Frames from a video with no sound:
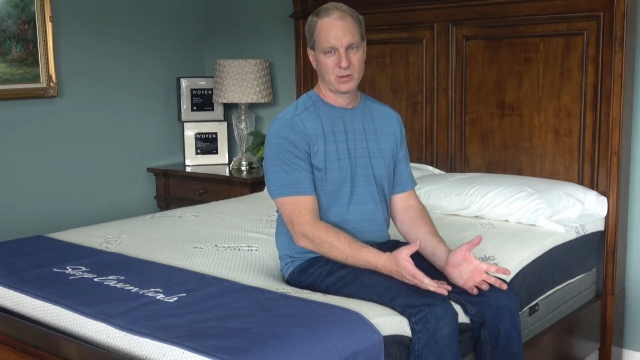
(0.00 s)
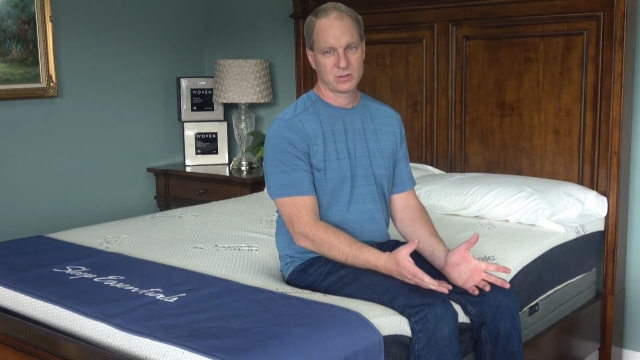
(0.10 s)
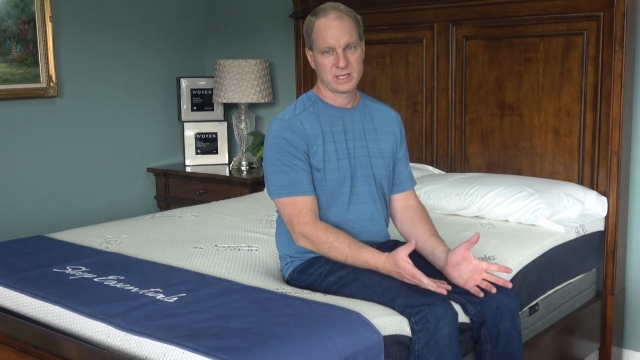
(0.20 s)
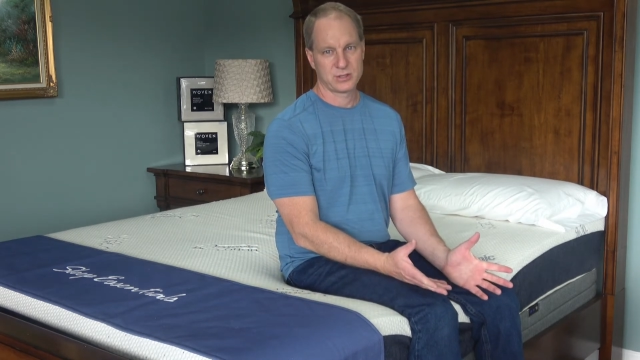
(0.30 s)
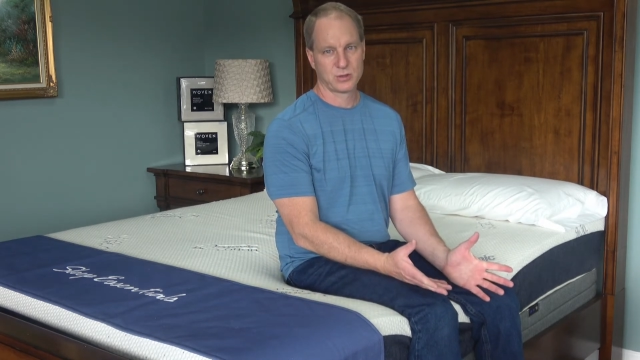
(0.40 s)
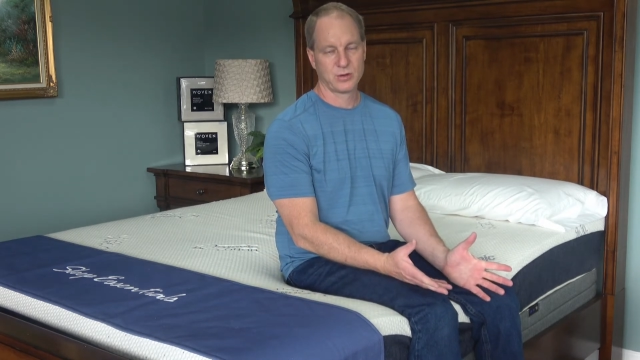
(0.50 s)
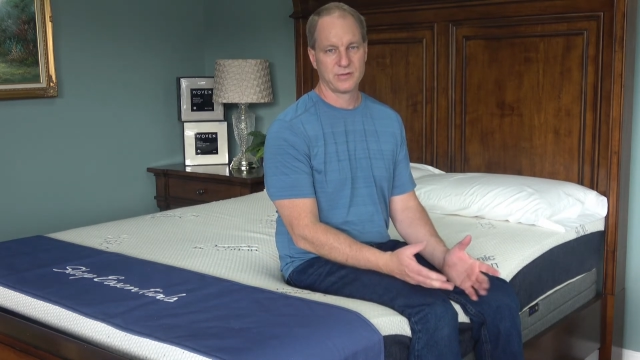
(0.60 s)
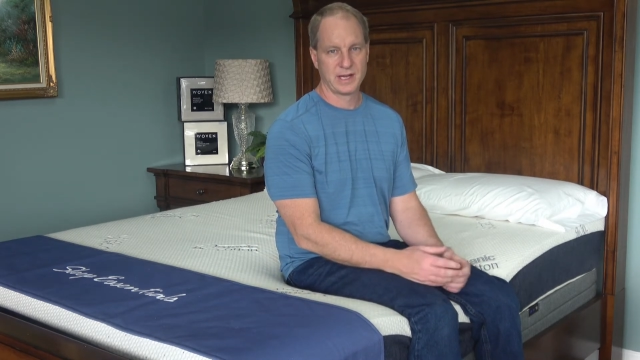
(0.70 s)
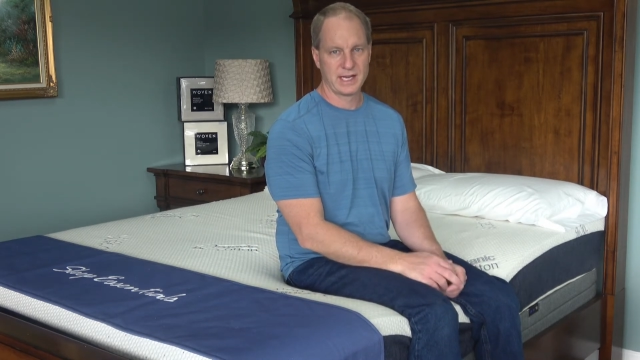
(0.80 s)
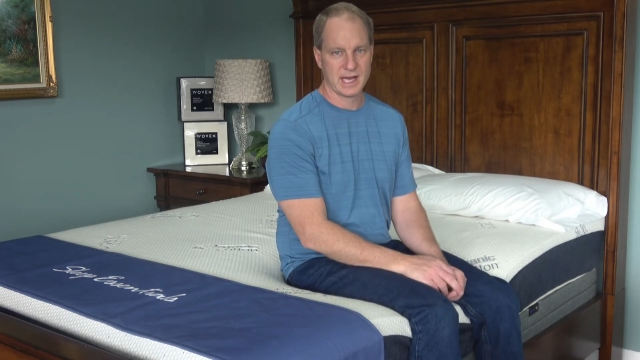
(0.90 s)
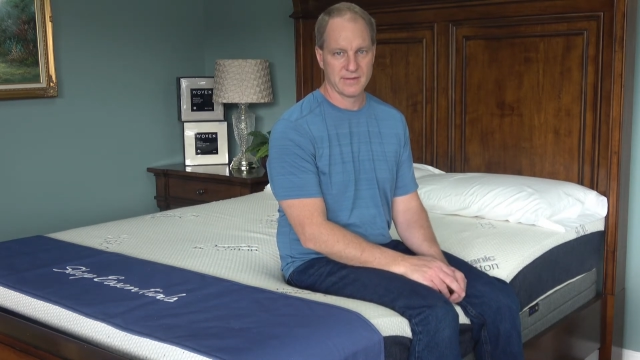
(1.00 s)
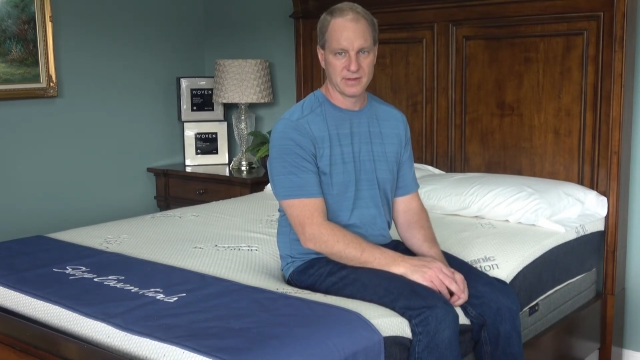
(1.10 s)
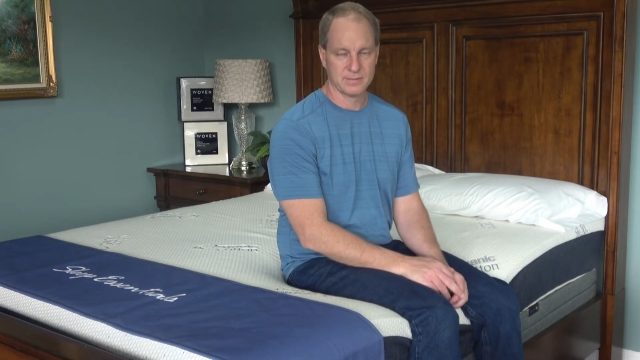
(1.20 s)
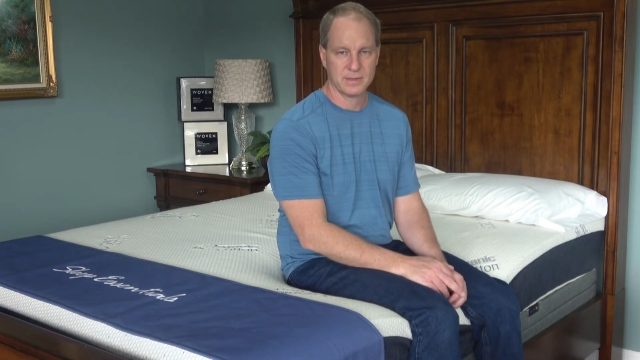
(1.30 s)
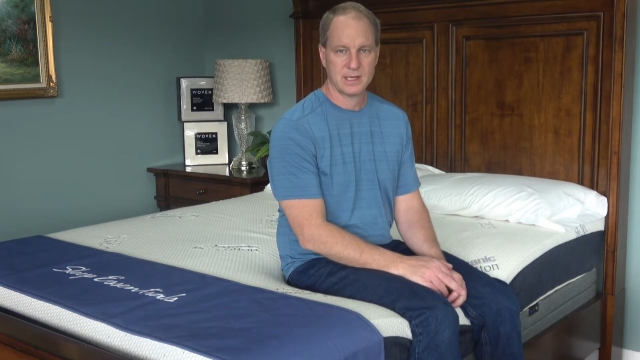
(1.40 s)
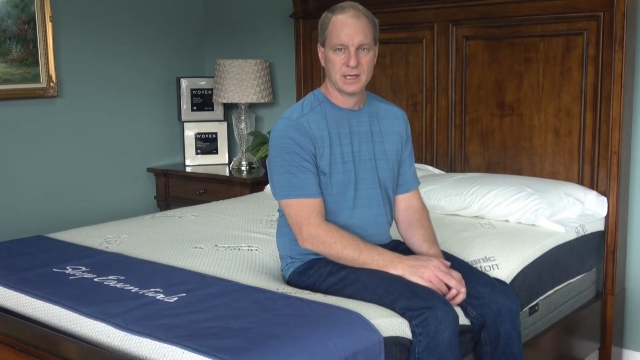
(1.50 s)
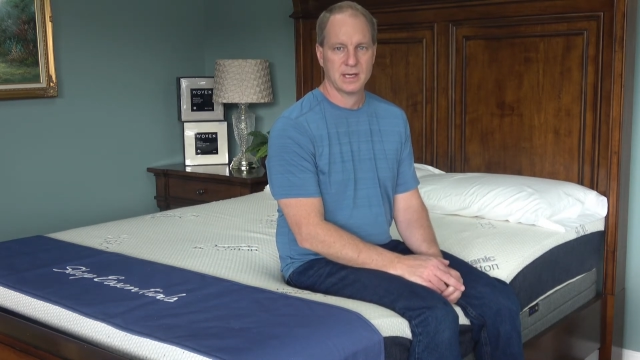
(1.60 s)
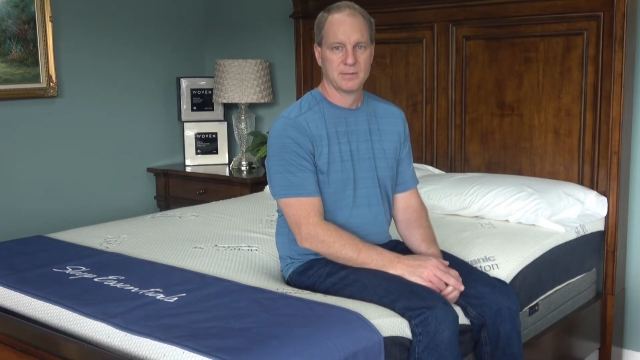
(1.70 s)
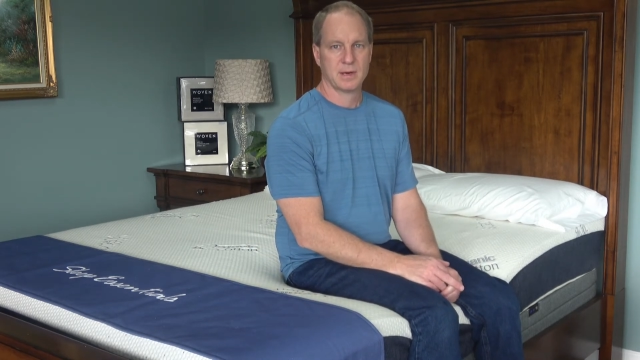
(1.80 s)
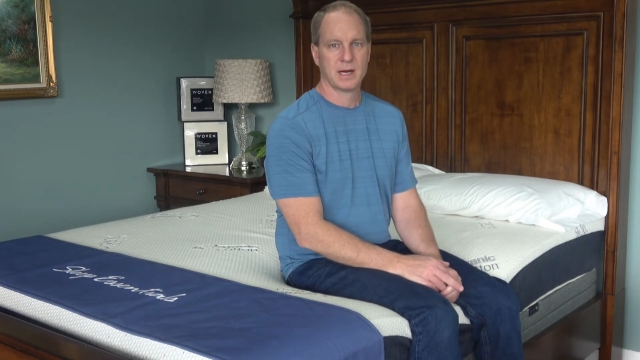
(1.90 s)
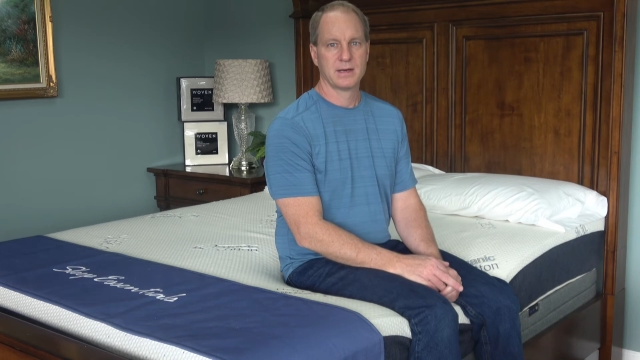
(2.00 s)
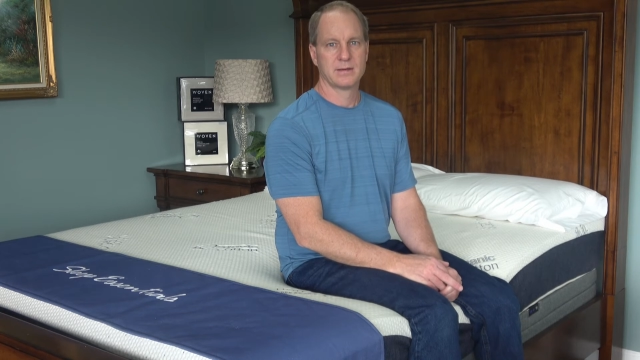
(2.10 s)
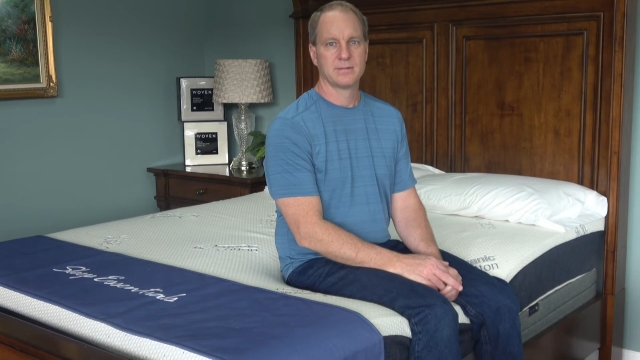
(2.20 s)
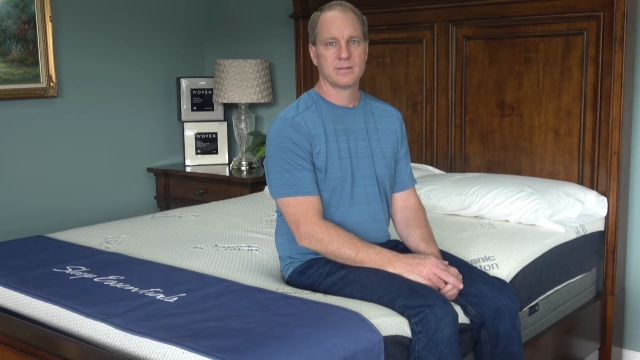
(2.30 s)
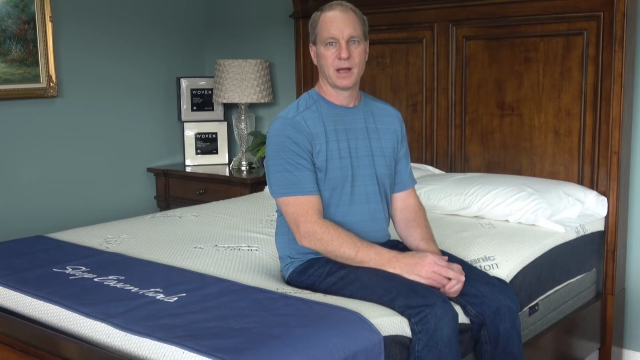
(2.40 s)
Of course, that's true of any of them, but